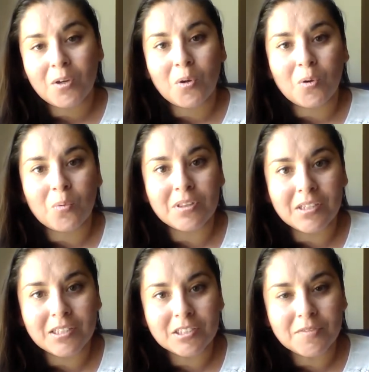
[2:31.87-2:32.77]
when the
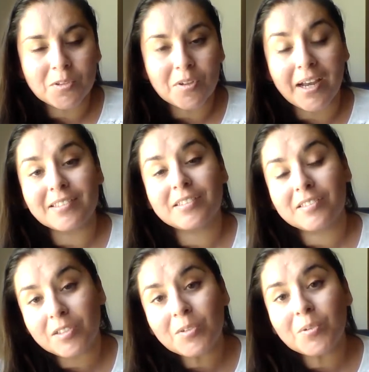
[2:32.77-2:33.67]
interviewer asks
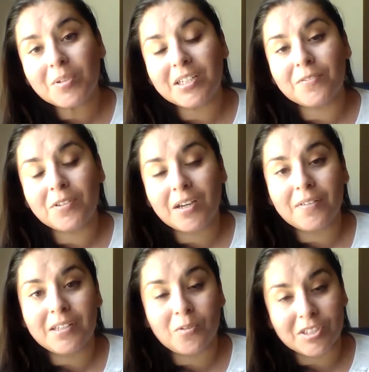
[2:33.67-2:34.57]
you if you have
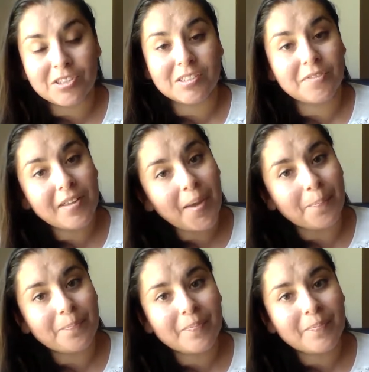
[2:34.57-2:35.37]
any questions for them.